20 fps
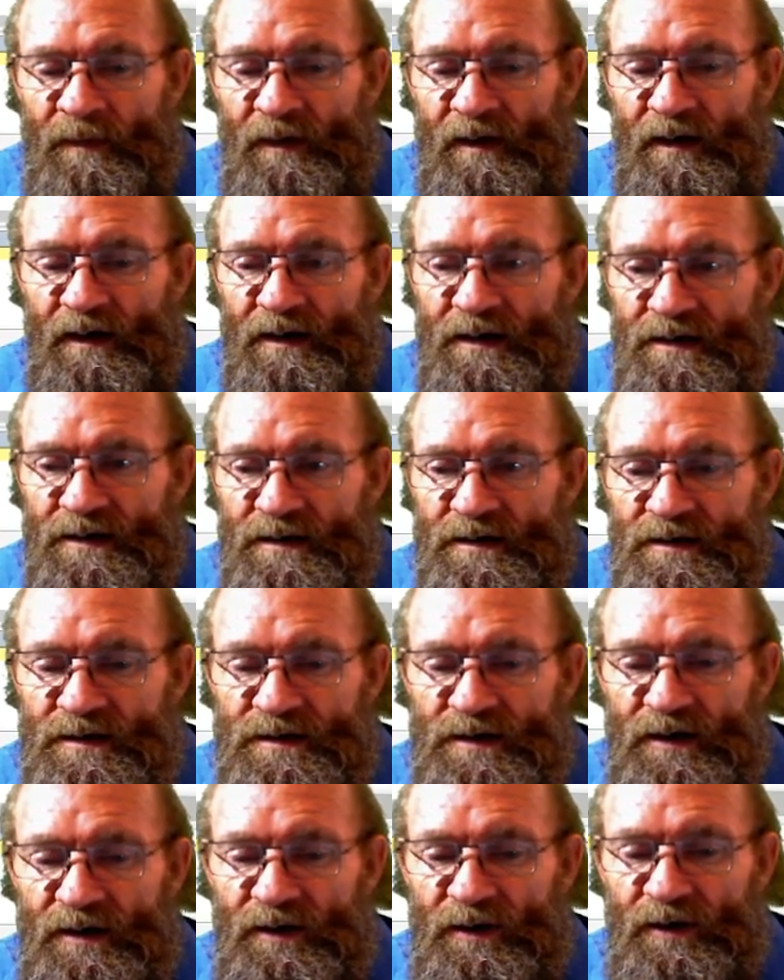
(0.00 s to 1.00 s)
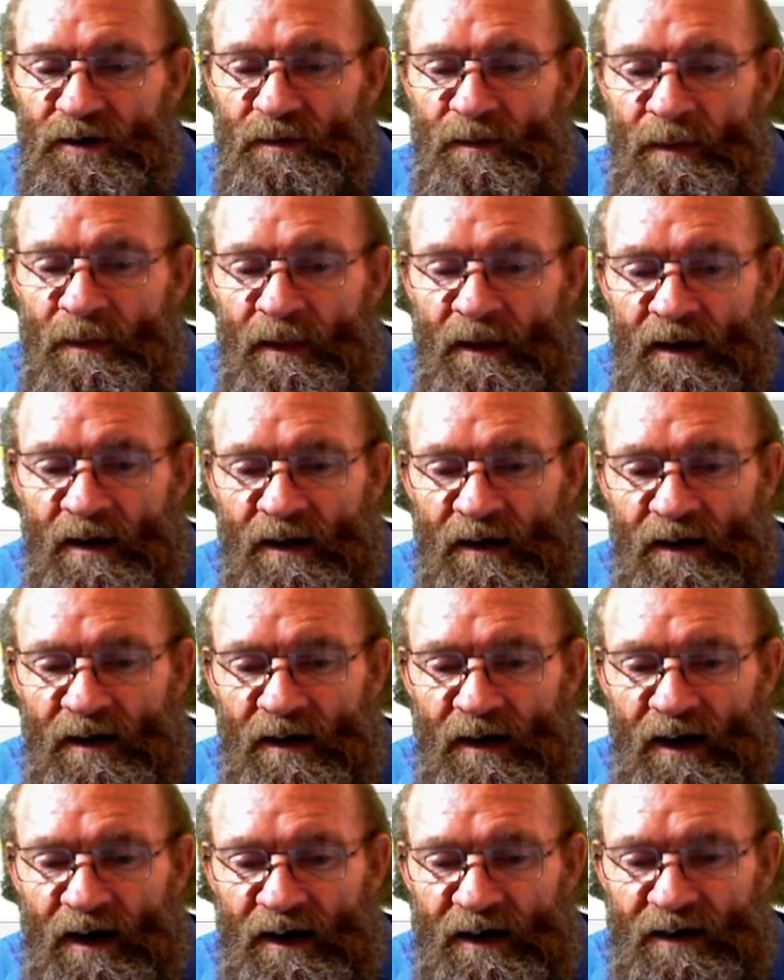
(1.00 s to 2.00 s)
Okay, so
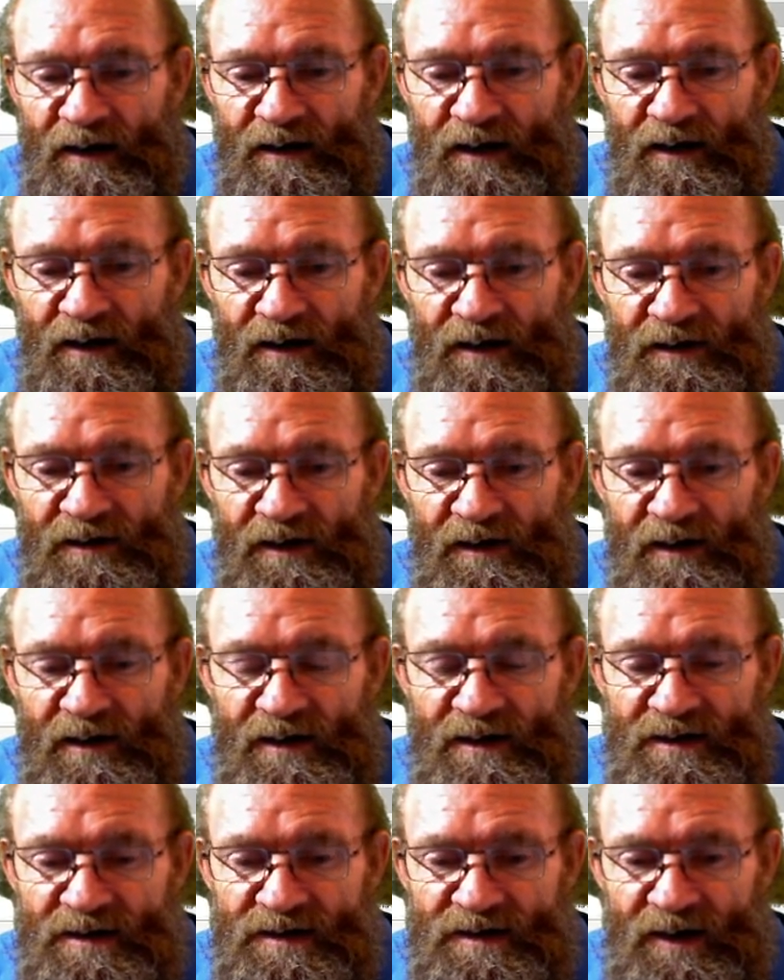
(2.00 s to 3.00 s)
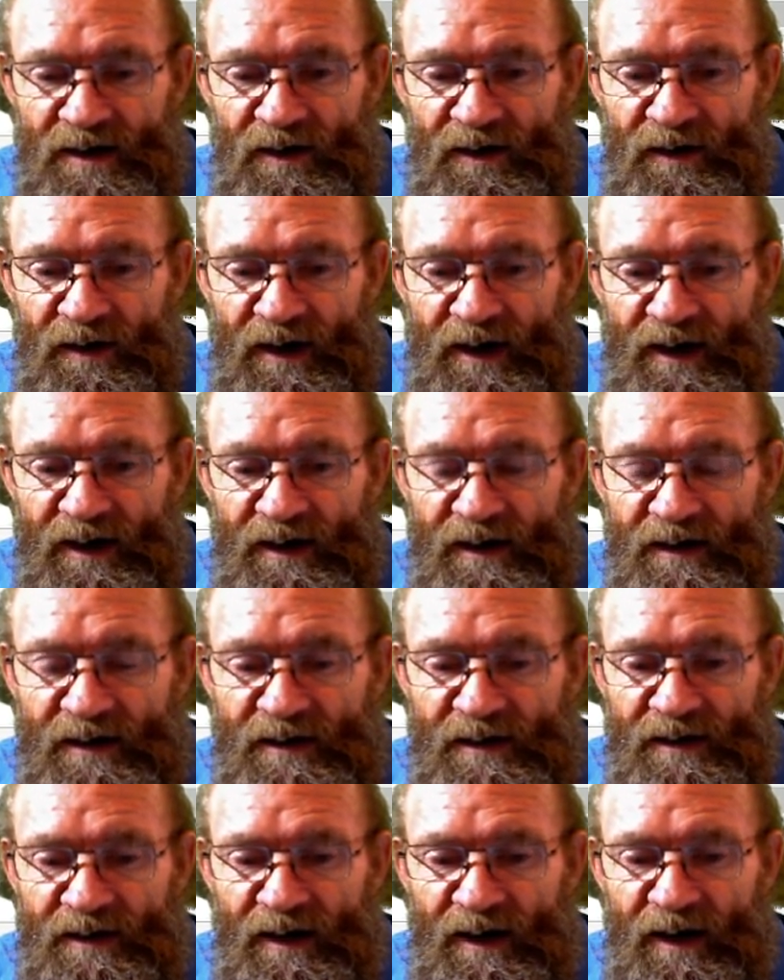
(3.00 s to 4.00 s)
I can now literally just go
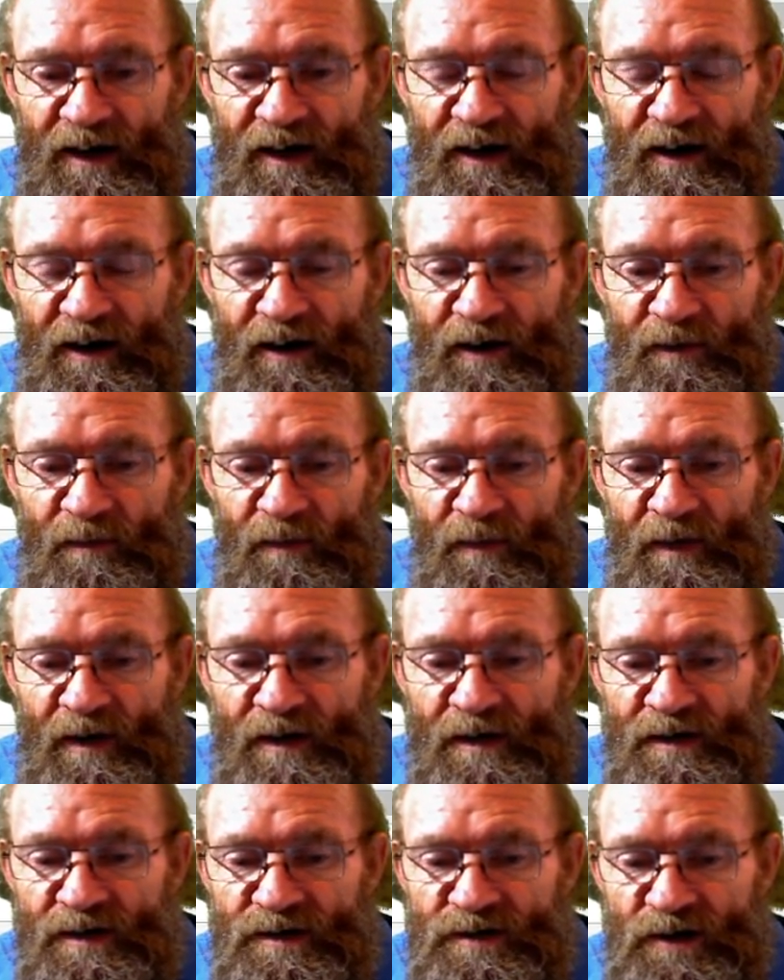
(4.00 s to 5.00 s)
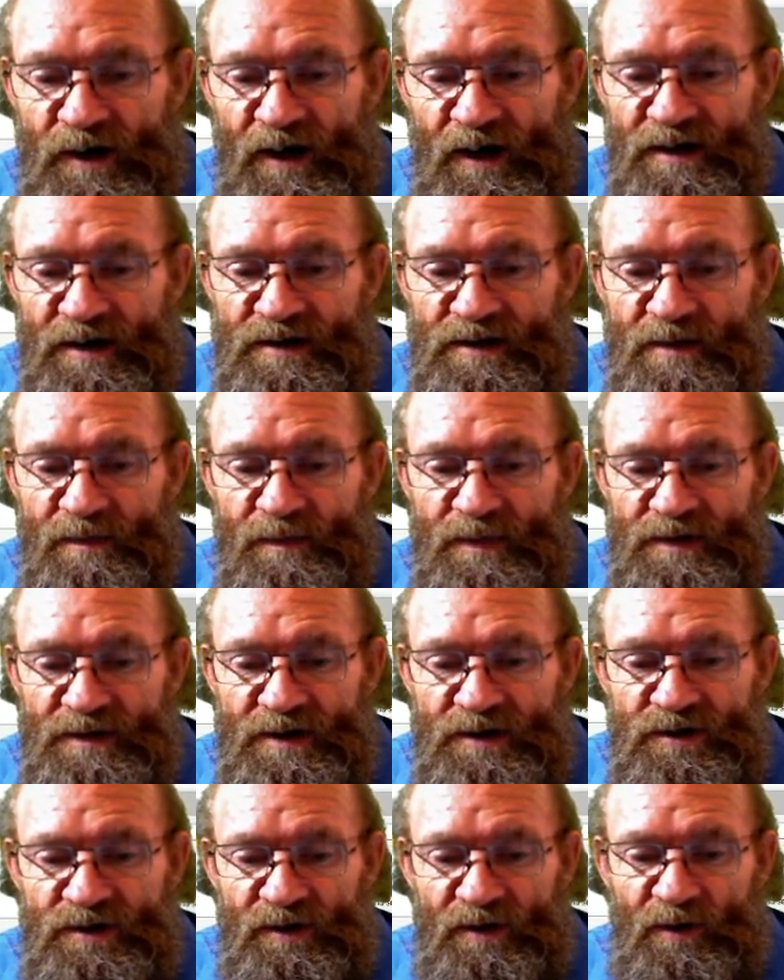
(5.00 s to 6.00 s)
and change the
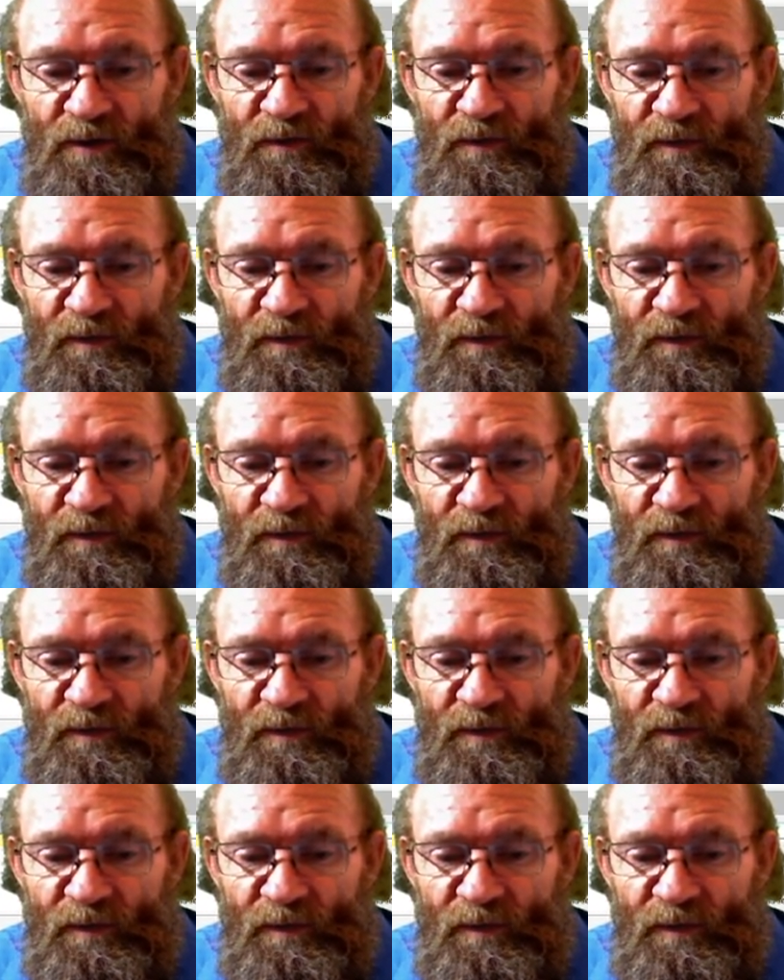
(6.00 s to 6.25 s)
position of